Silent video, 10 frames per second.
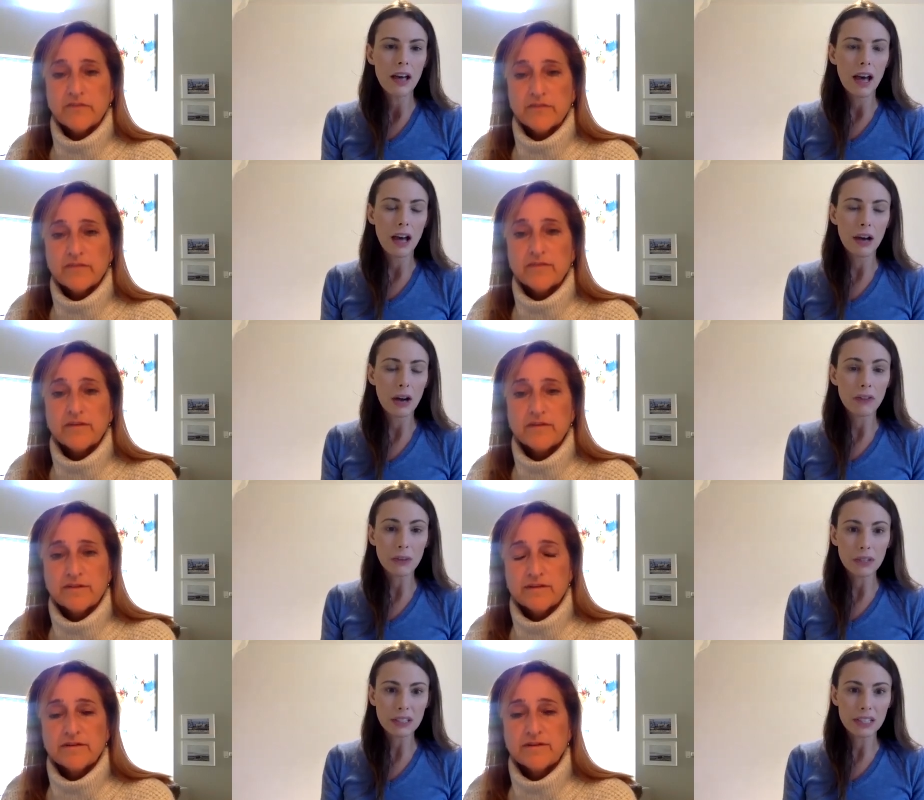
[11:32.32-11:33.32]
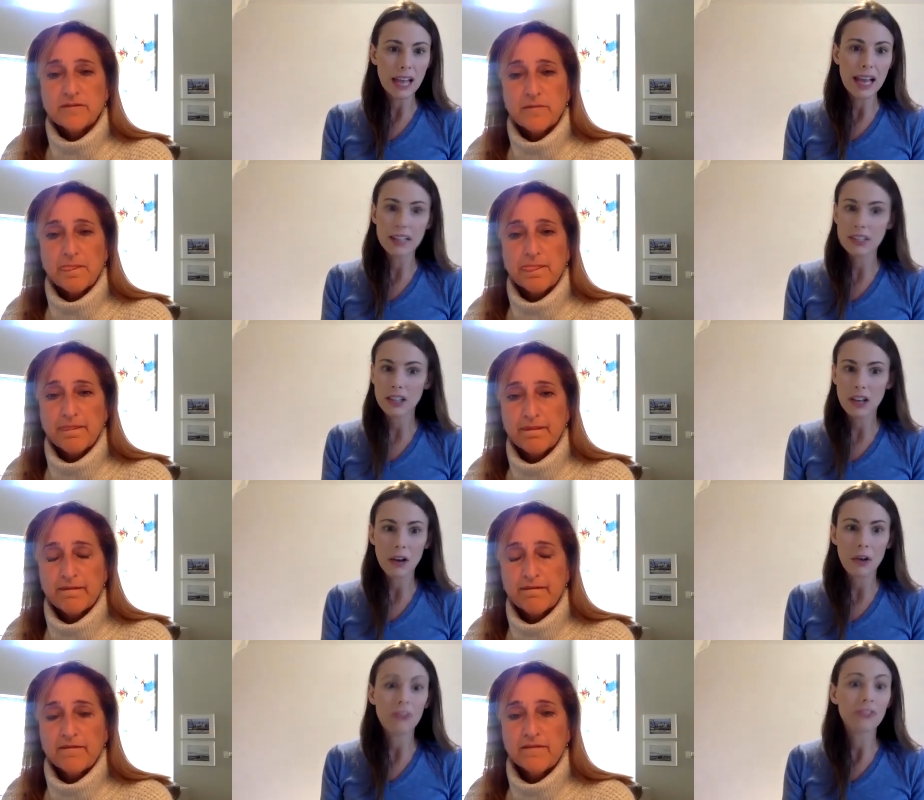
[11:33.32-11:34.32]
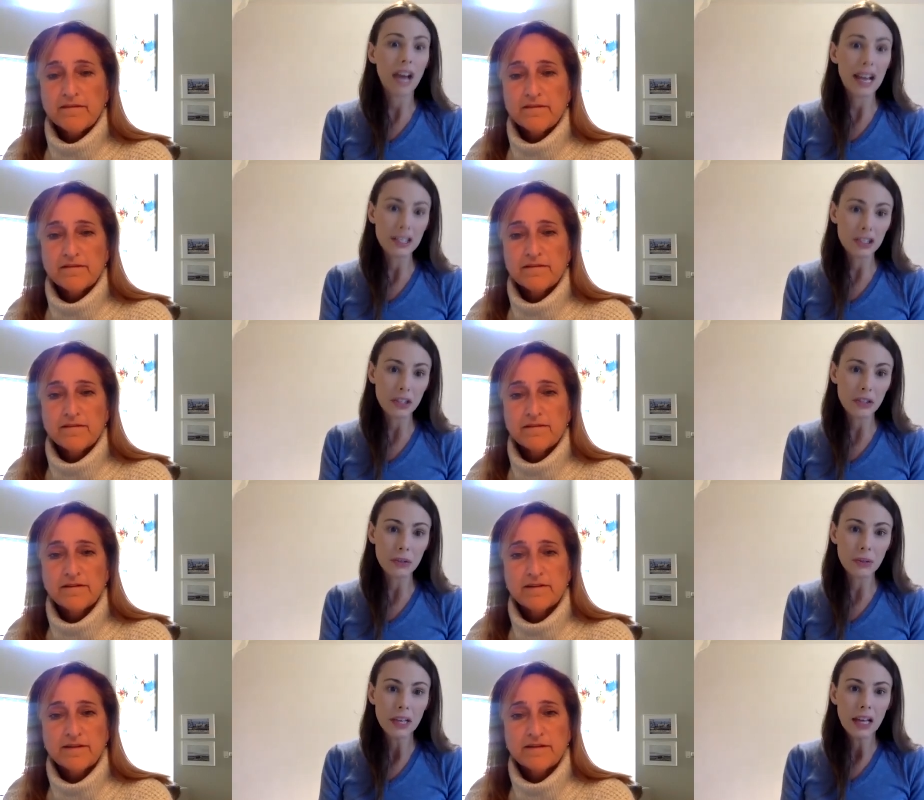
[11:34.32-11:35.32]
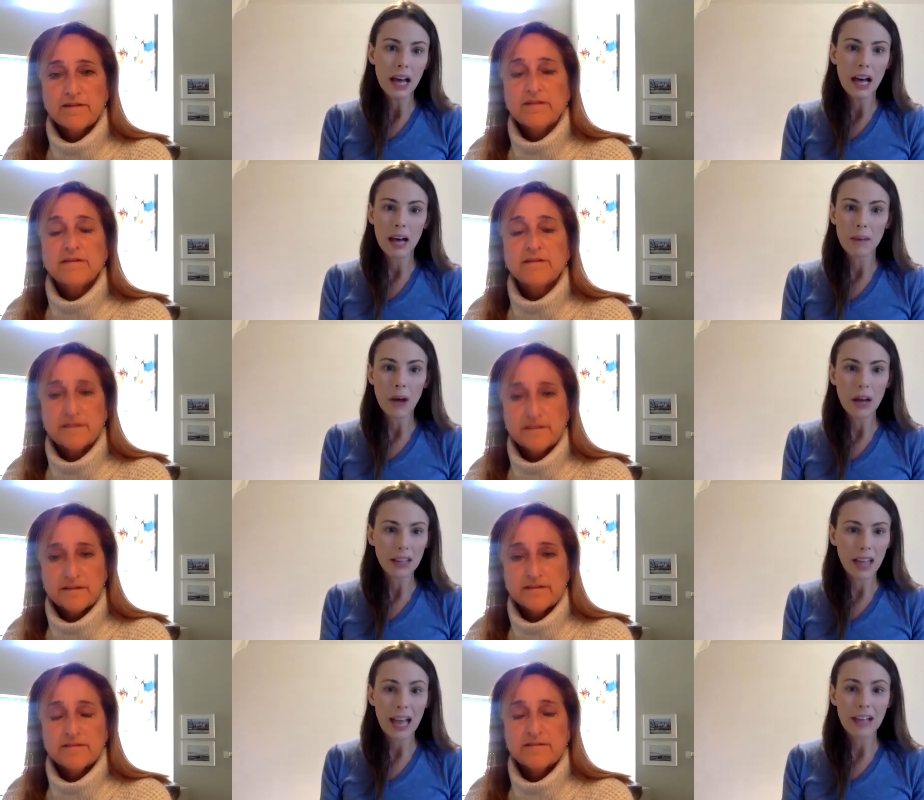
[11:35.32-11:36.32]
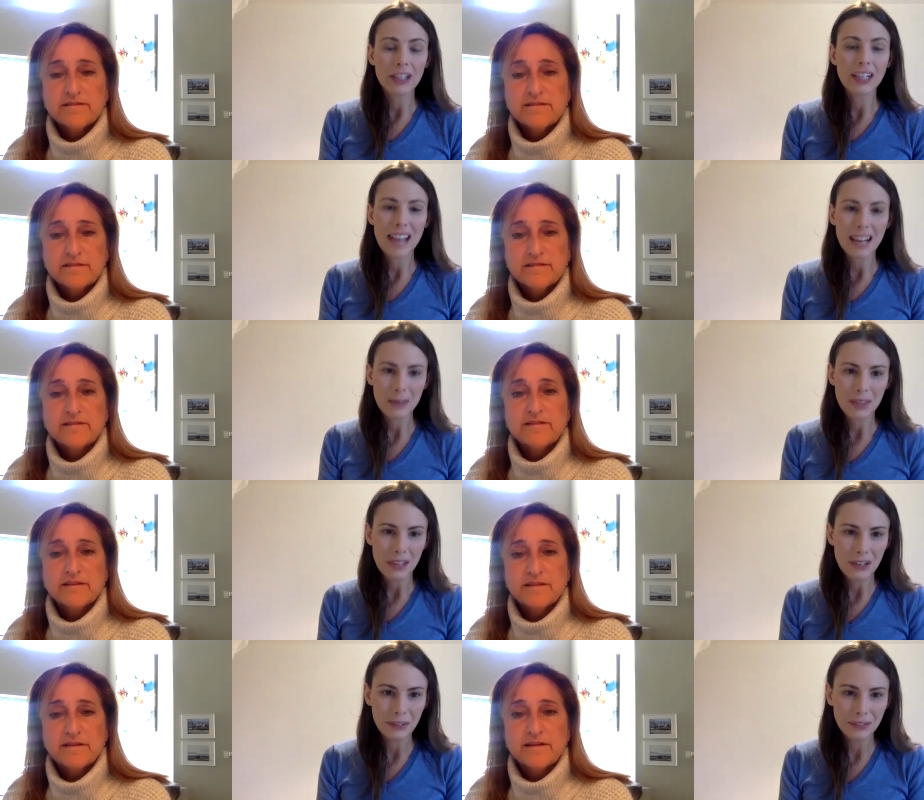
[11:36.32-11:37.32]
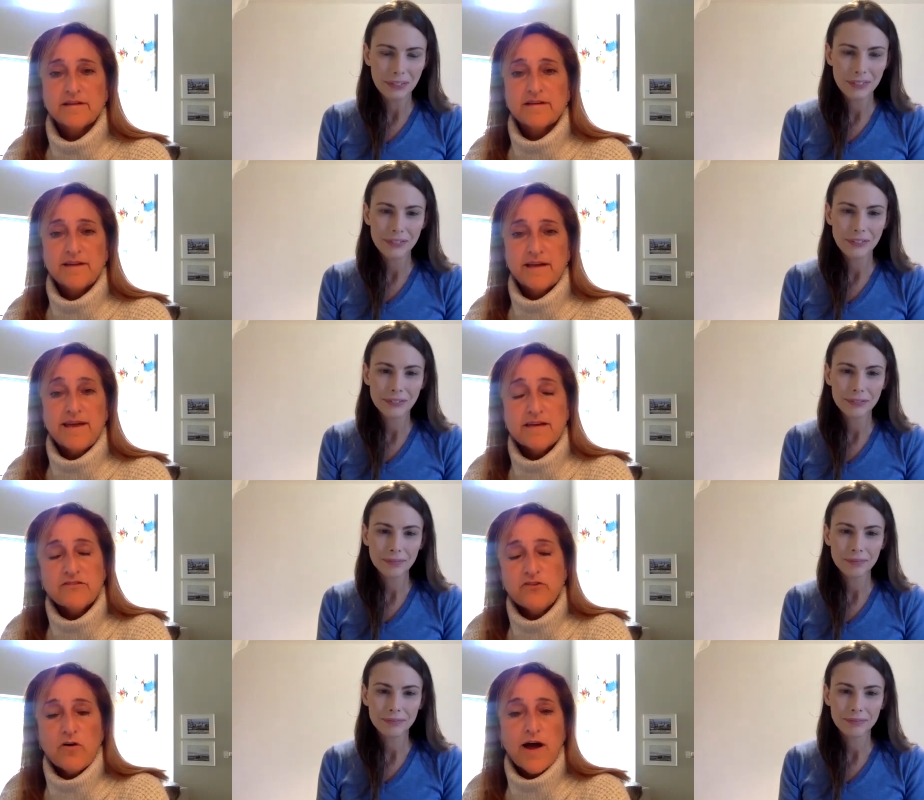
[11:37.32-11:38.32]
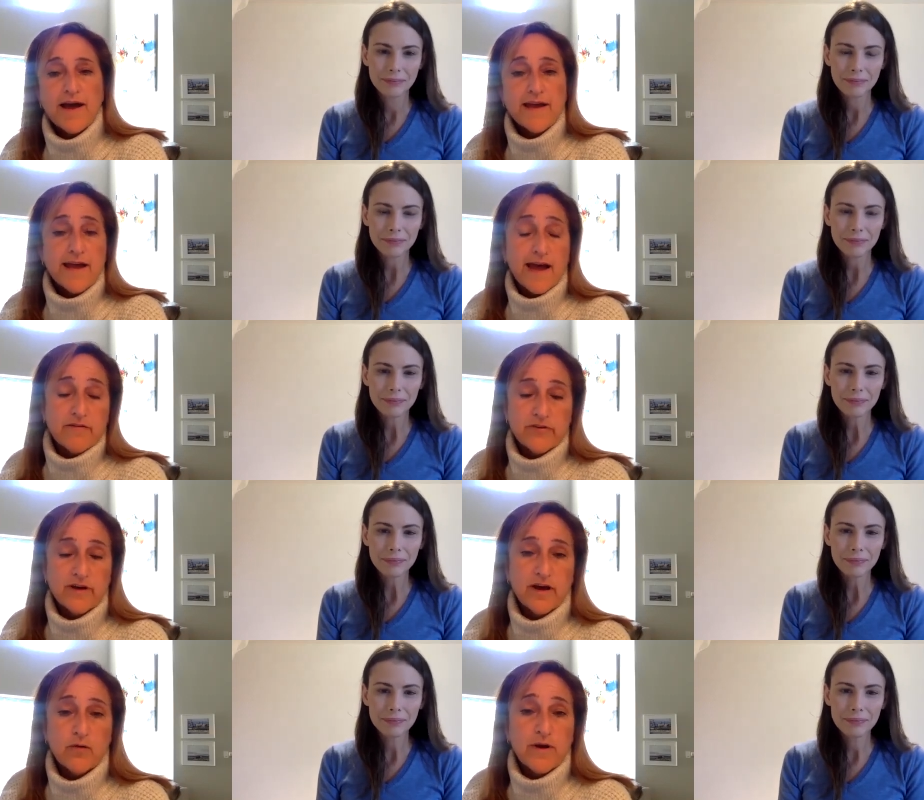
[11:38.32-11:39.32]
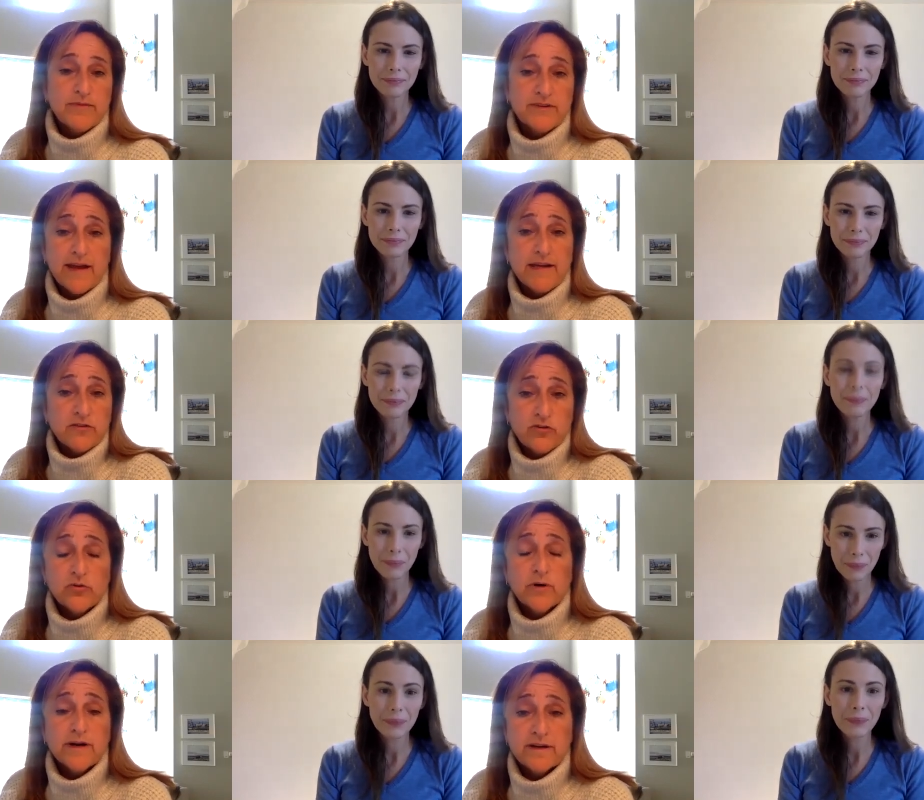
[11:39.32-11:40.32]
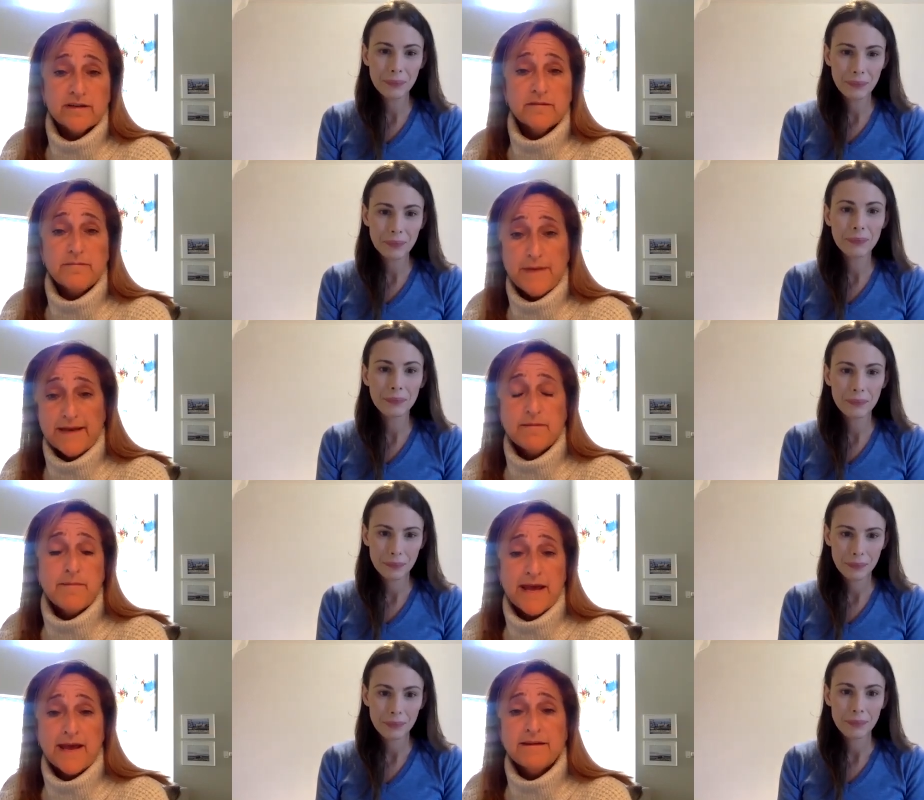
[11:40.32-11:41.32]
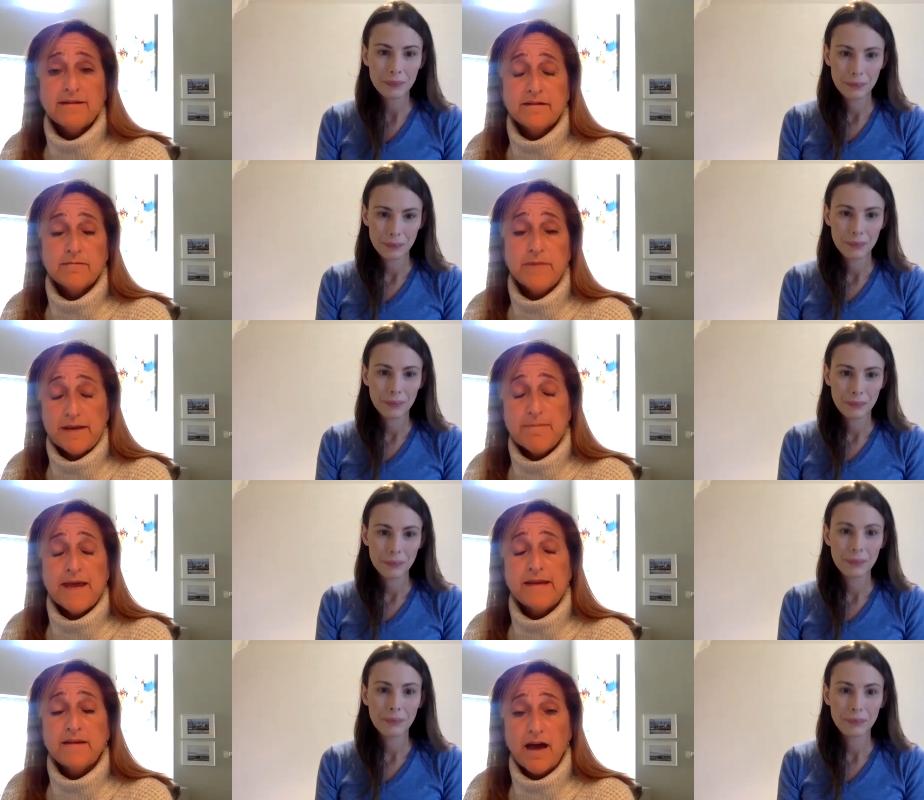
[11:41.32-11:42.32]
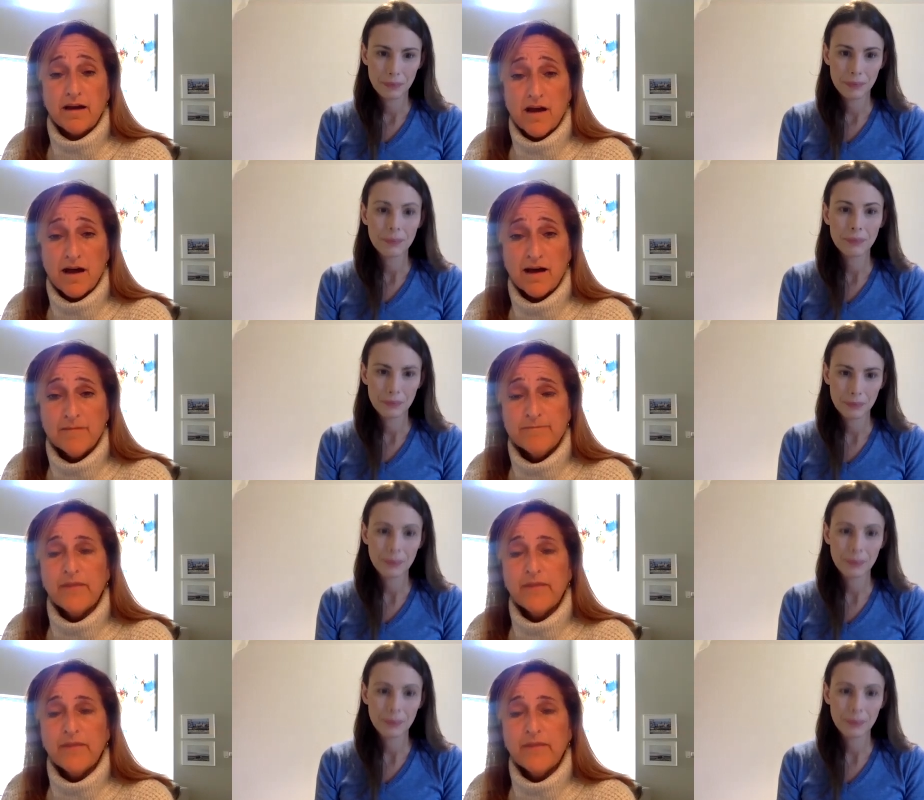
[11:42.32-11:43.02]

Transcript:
Speaker 1: uh, our viewers today to go find you um, online or connect with you?
Speaker 2: Yeah, so I have a, a website, NewarkMinuteman.com,